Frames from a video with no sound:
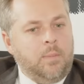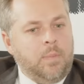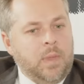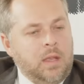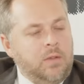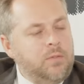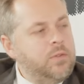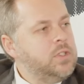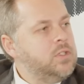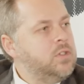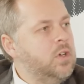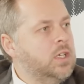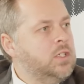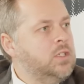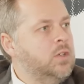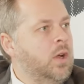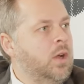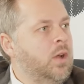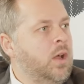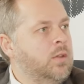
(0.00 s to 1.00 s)

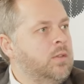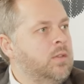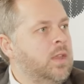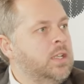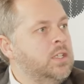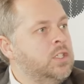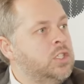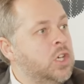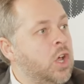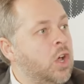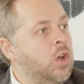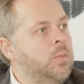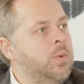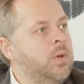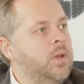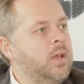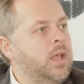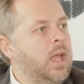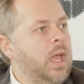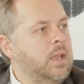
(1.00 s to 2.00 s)
infrastructure a lot than
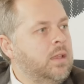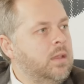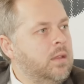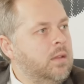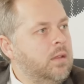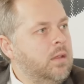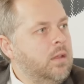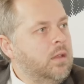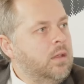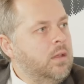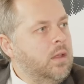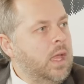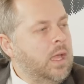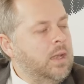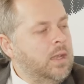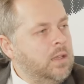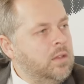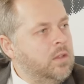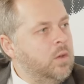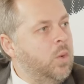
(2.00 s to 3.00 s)
Joburg and
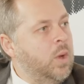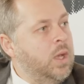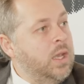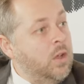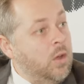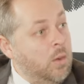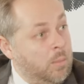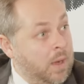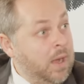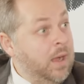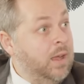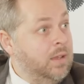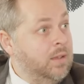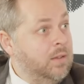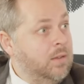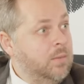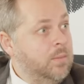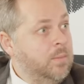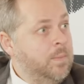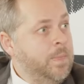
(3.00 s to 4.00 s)
Ekuruleni combined.
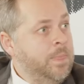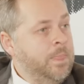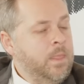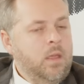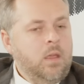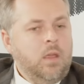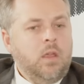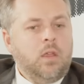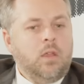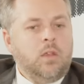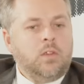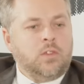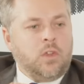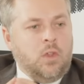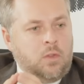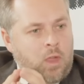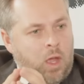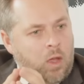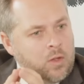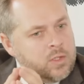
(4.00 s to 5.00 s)
So
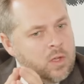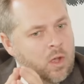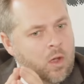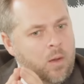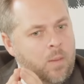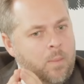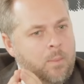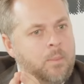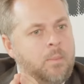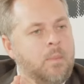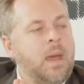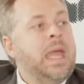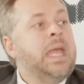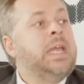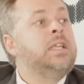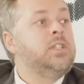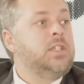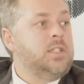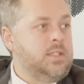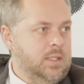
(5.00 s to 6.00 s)
those are
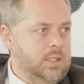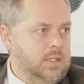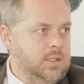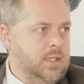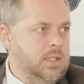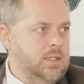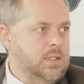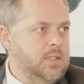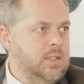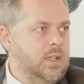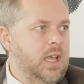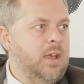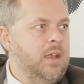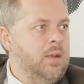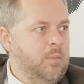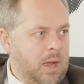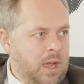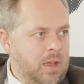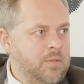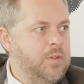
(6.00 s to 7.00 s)
major successes. In
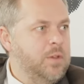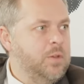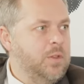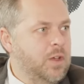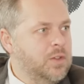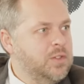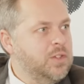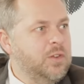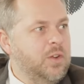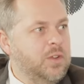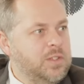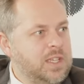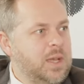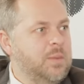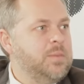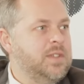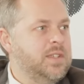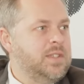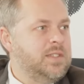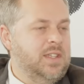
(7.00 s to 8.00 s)
my view, those are not
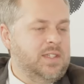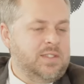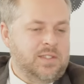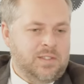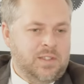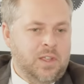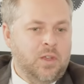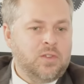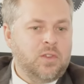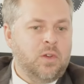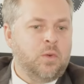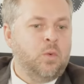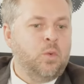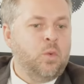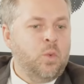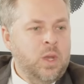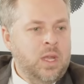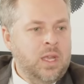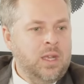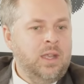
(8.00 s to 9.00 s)
some successes. Those are
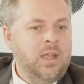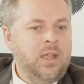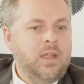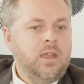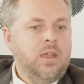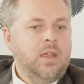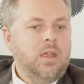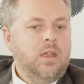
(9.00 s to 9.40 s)
really